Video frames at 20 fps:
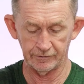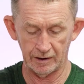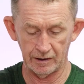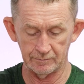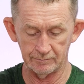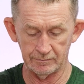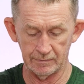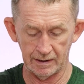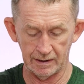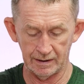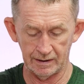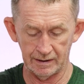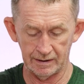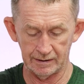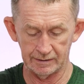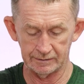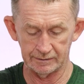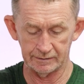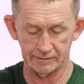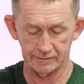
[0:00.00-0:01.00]
from
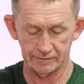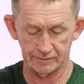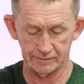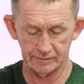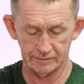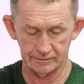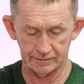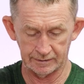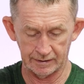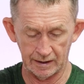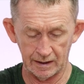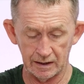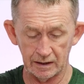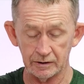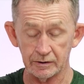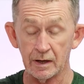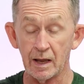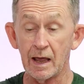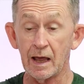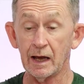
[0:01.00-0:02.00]
uh, the
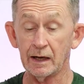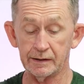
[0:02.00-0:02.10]
card,